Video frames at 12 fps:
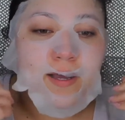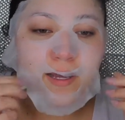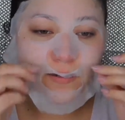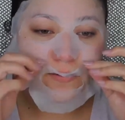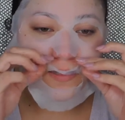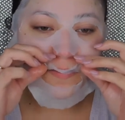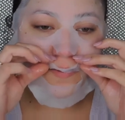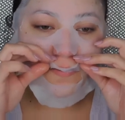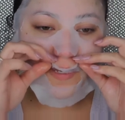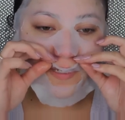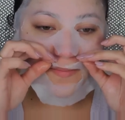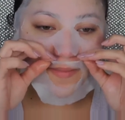I know some
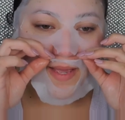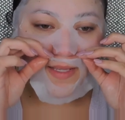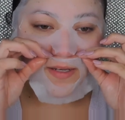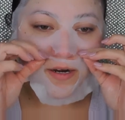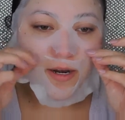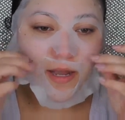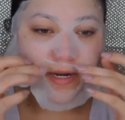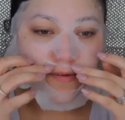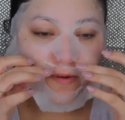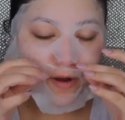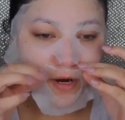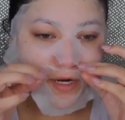of these masks are kind
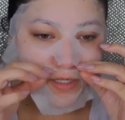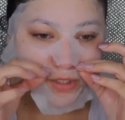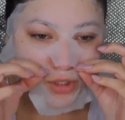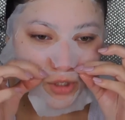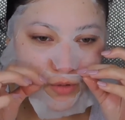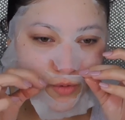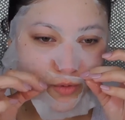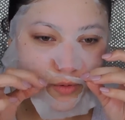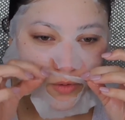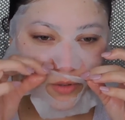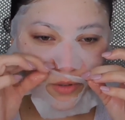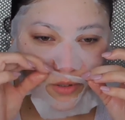of hard to
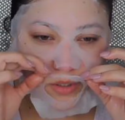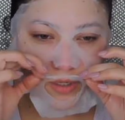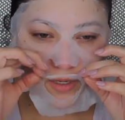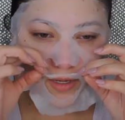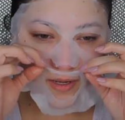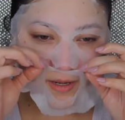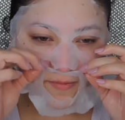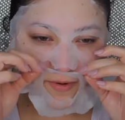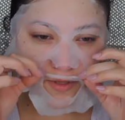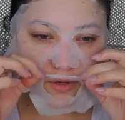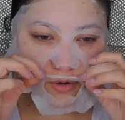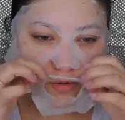
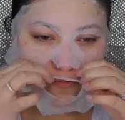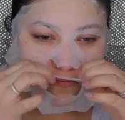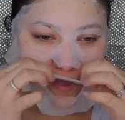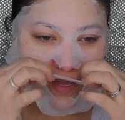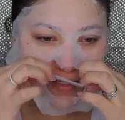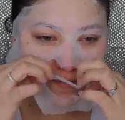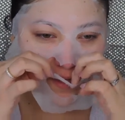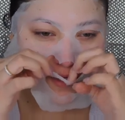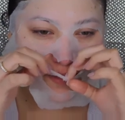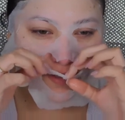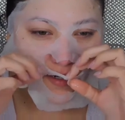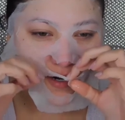cover the whole face
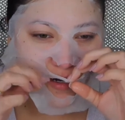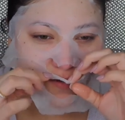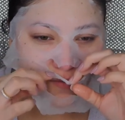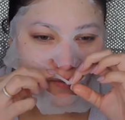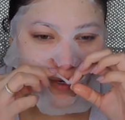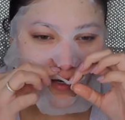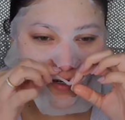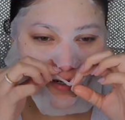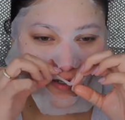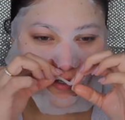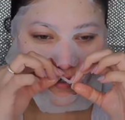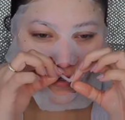because they're kind of
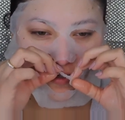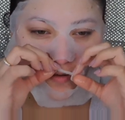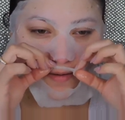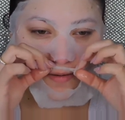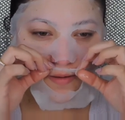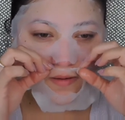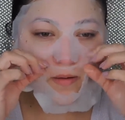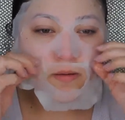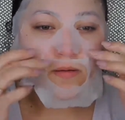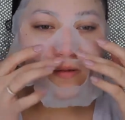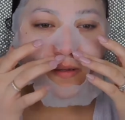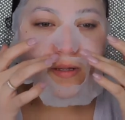weird.
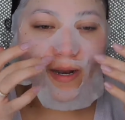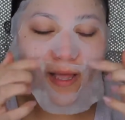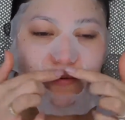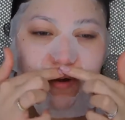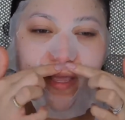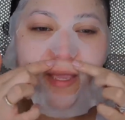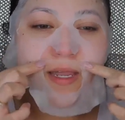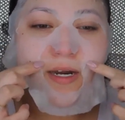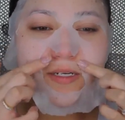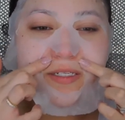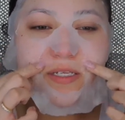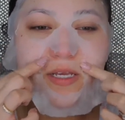Like right
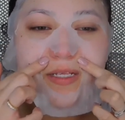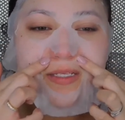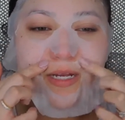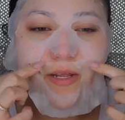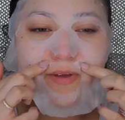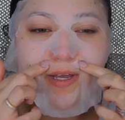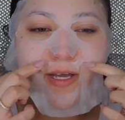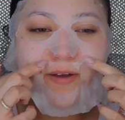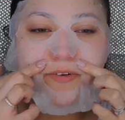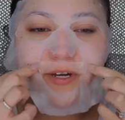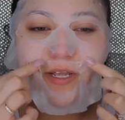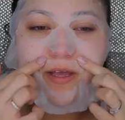here, see it's not even
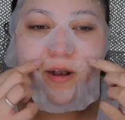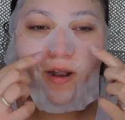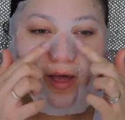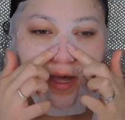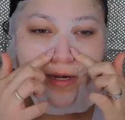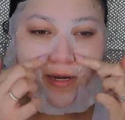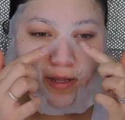covering a lot.